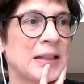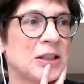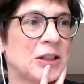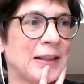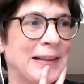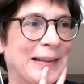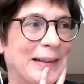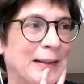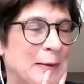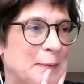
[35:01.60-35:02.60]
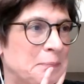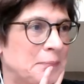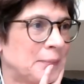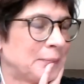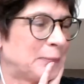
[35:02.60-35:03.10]
actually
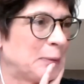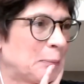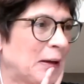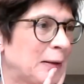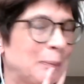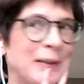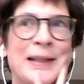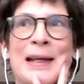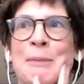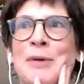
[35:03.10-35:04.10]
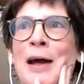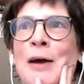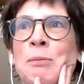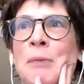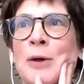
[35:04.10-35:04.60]
remarkably kept
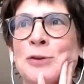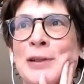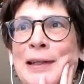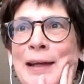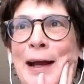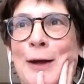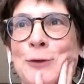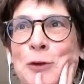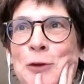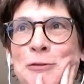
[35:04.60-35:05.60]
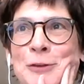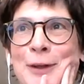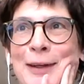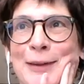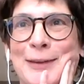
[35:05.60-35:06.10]
out, mostly out of
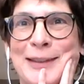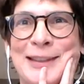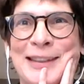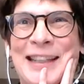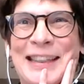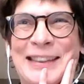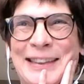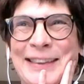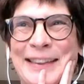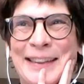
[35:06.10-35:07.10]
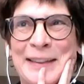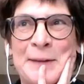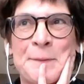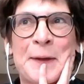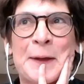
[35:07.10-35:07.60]
the dissertation.
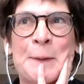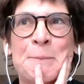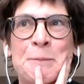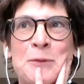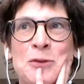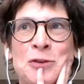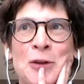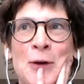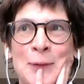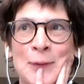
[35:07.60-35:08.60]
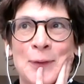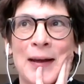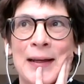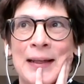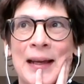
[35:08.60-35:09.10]
So
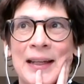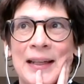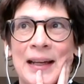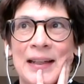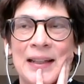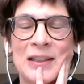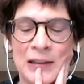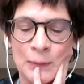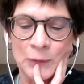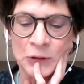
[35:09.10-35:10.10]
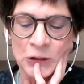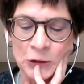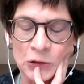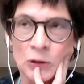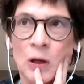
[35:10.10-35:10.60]
I actually want
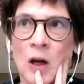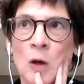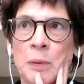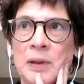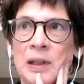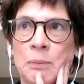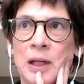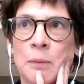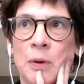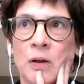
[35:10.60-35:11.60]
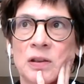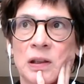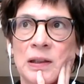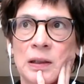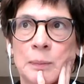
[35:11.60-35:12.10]
you to open that black box a
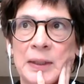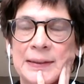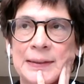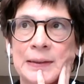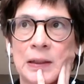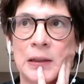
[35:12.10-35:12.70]
little bit.